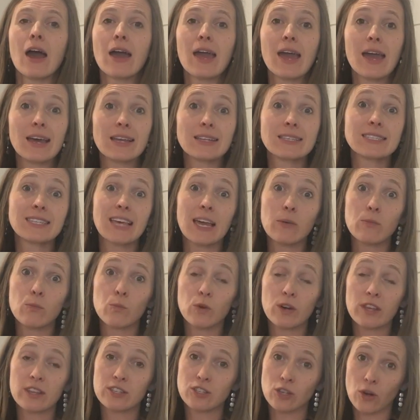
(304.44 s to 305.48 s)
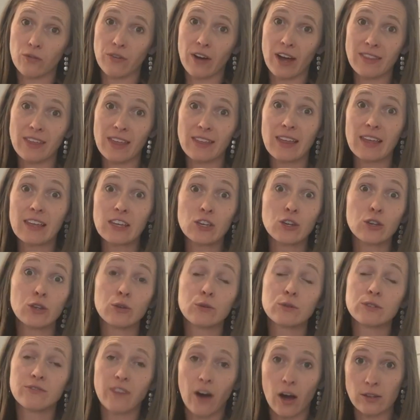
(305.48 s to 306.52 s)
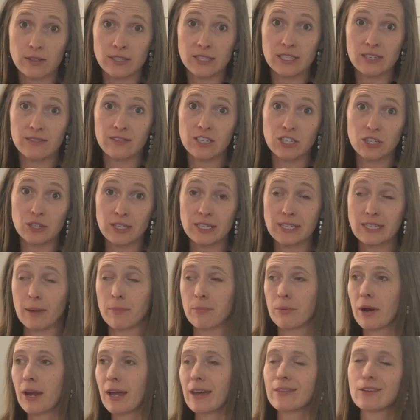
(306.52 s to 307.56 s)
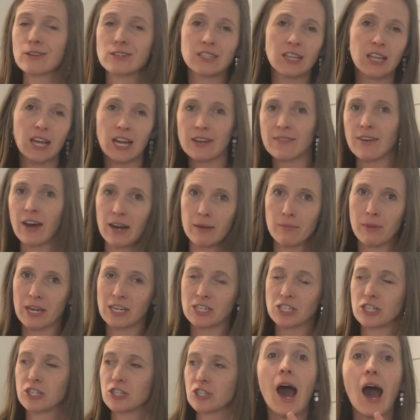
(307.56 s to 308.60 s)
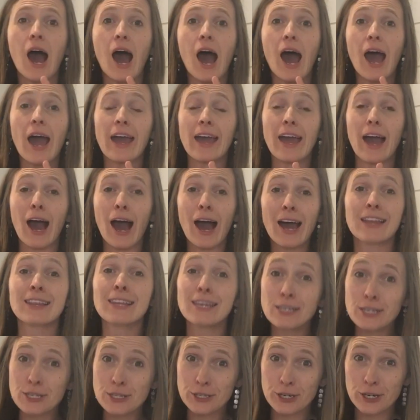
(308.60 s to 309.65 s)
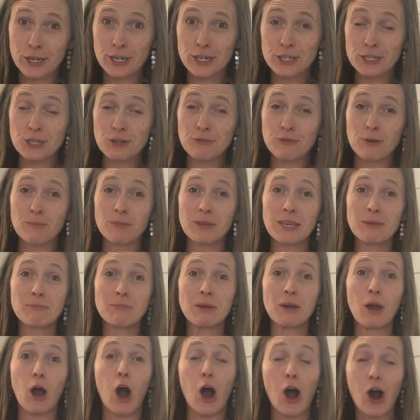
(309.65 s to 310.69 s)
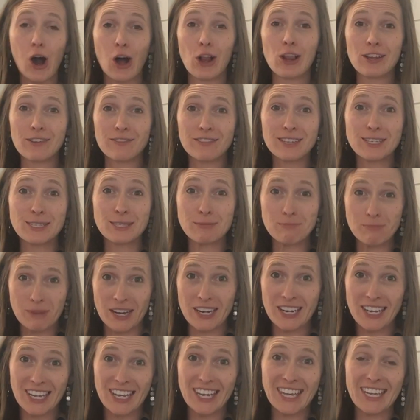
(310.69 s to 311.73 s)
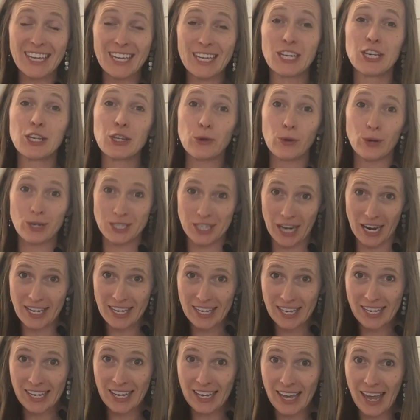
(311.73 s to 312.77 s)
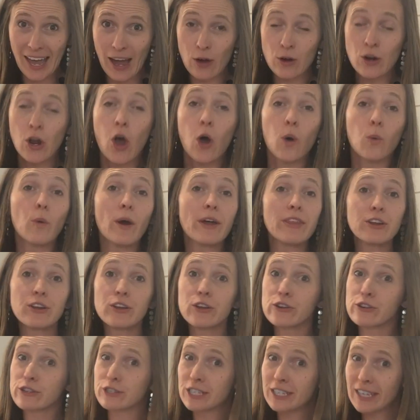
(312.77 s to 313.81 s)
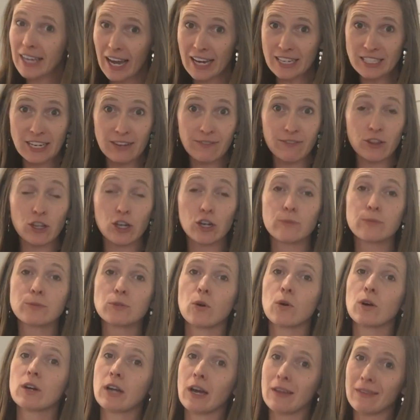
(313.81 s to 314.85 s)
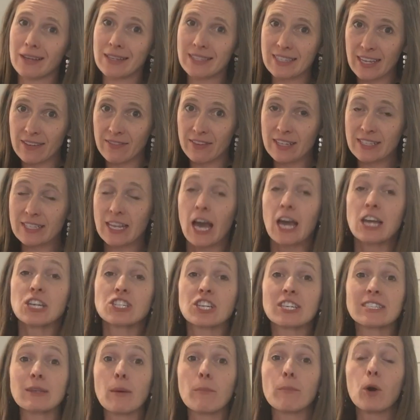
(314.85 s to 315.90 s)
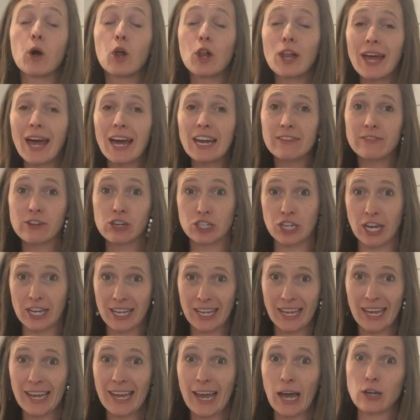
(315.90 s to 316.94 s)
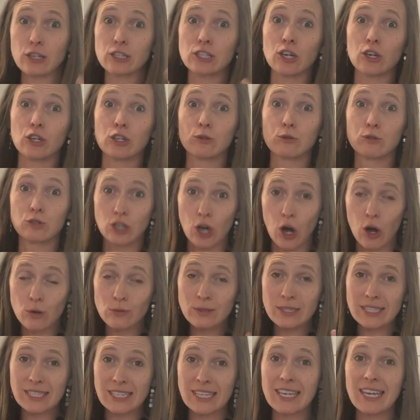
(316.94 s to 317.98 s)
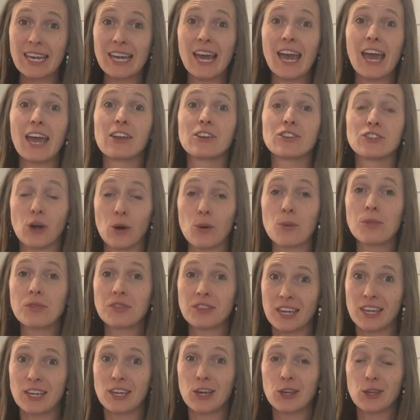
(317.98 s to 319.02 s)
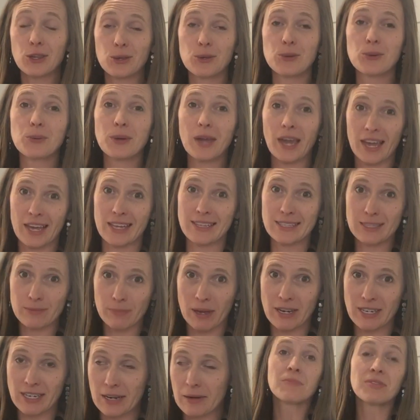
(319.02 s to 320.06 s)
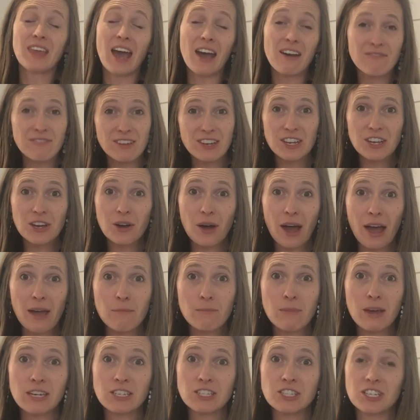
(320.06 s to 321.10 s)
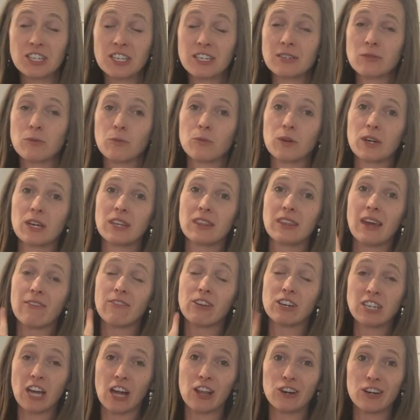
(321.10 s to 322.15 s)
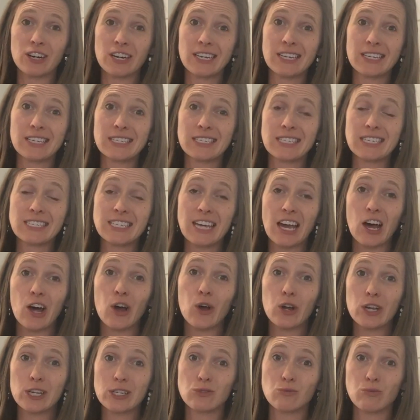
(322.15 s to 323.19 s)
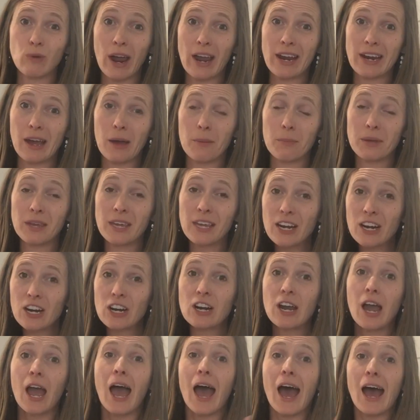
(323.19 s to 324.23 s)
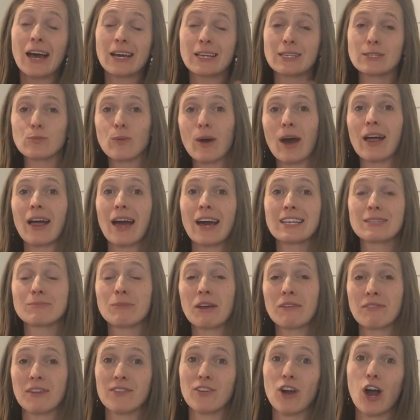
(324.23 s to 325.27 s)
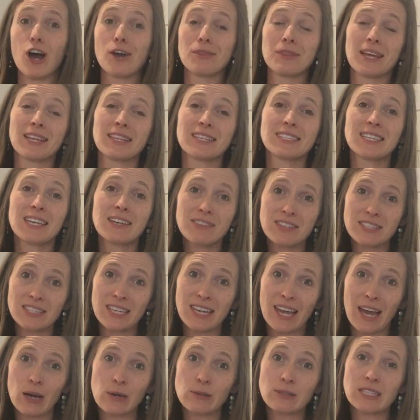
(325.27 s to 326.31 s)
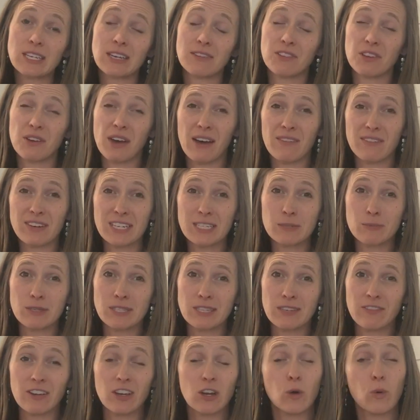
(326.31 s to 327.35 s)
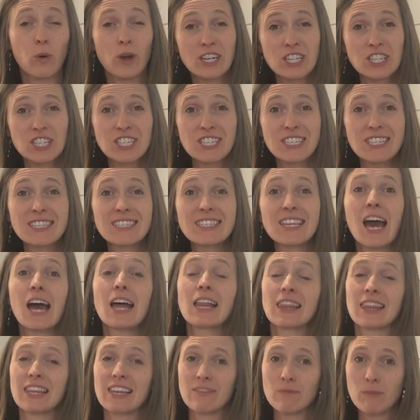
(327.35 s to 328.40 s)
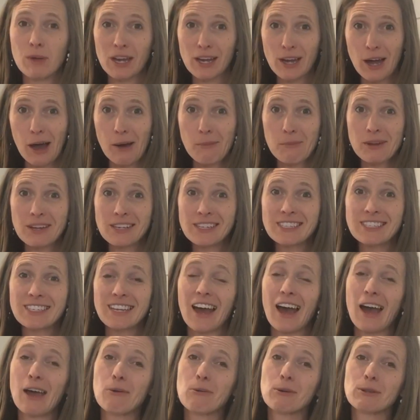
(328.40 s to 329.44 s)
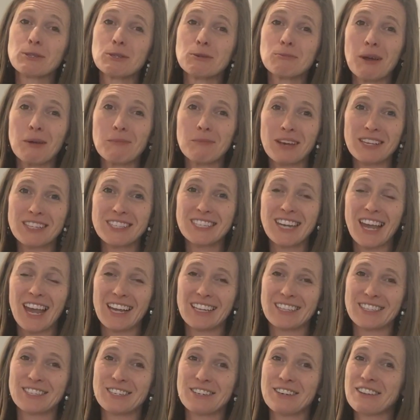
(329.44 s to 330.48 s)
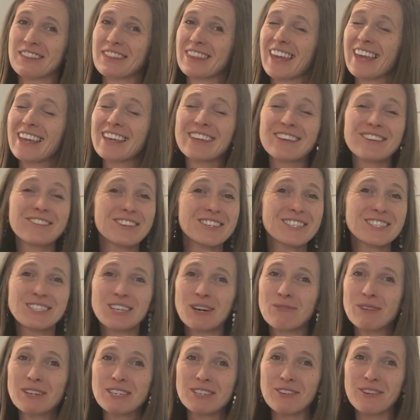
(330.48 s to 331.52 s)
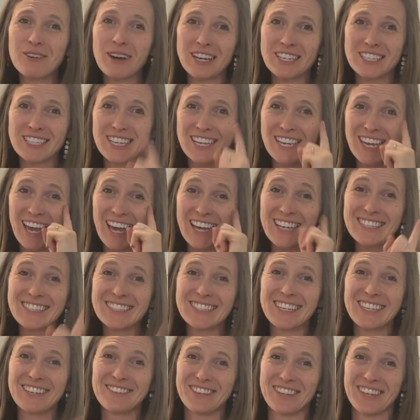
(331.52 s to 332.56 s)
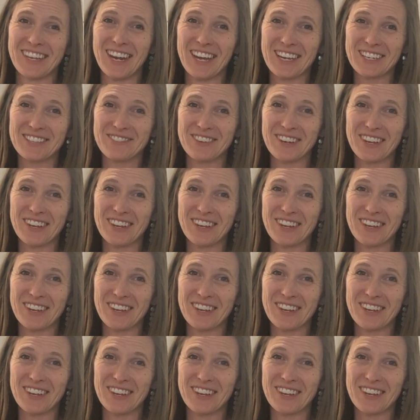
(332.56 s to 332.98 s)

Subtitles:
And same with SoFi, they let you use vaults to visually separate, and there's a lot of automation. I highly discourage you from keeping all of this money in your checking account. Whether you're using cash envelopes or an online savings, just pull it out of your checking account so you don't see it and don't think you can spend it. That video I mentioned with EveryDollar in detail is right up here, as well as my favorite online savings accounts. If you have any specific questions, leave me a comment. I will do my best to answer. Thank you so much for watching. See you in the next